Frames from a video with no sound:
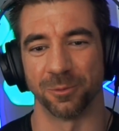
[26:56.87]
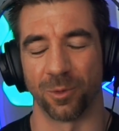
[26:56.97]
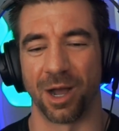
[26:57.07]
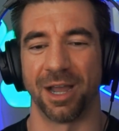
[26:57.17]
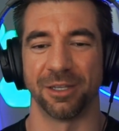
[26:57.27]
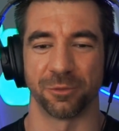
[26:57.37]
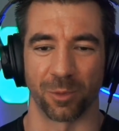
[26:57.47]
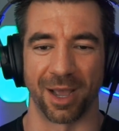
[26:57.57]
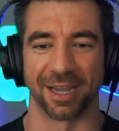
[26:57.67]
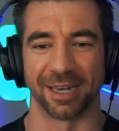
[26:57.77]
Why is
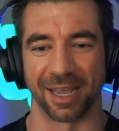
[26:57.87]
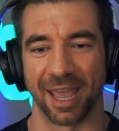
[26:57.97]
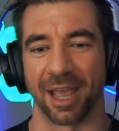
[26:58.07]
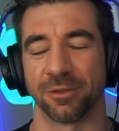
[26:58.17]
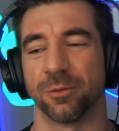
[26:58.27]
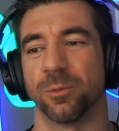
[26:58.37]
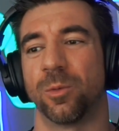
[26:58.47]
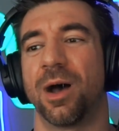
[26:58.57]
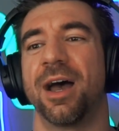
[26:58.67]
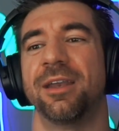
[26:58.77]
Y getting hacked?
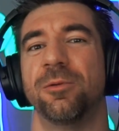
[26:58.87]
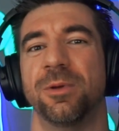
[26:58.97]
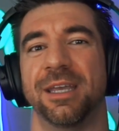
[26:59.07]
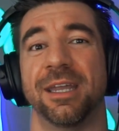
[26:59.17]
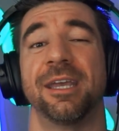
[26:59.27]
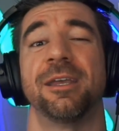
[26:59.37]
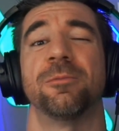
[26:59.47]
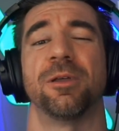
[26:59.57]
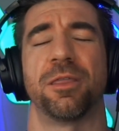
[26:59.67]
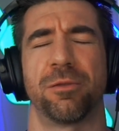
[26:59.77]
Why did we get hit with